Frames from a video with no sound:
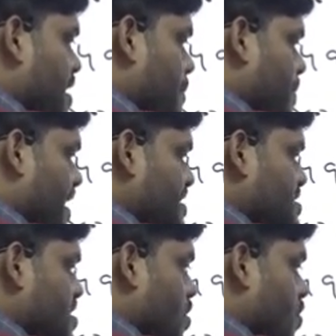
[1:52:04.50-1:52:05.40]
plus
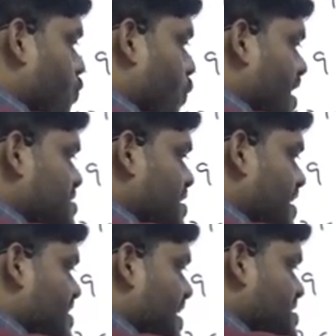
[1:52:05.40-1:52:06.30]

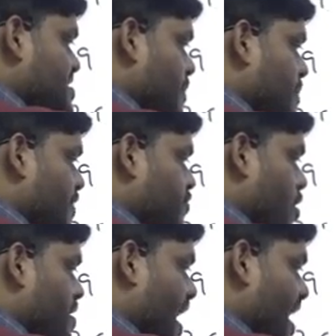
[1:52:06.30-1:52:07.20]
130 is coming from
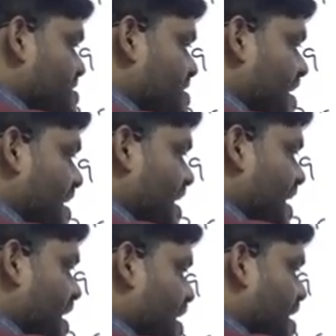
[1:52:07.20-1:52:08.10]
last 10
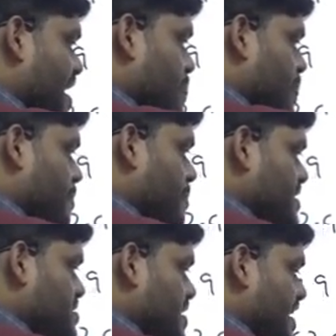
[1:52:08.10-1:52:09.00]
inning. That means
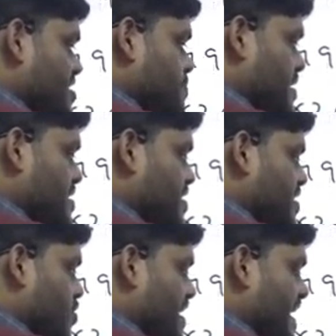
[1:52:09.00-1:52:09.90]
each person
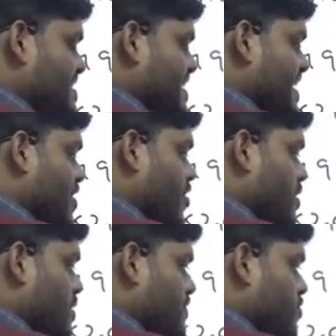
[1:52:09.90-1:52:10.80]
or each inning
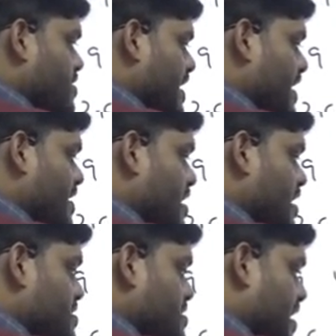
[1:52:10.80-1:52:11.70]
contributed
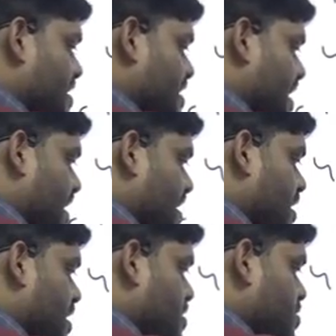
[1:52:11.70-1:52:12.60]
13.
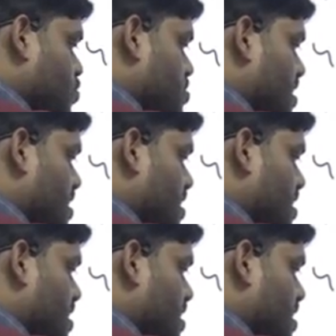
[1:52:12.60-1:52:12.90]
Total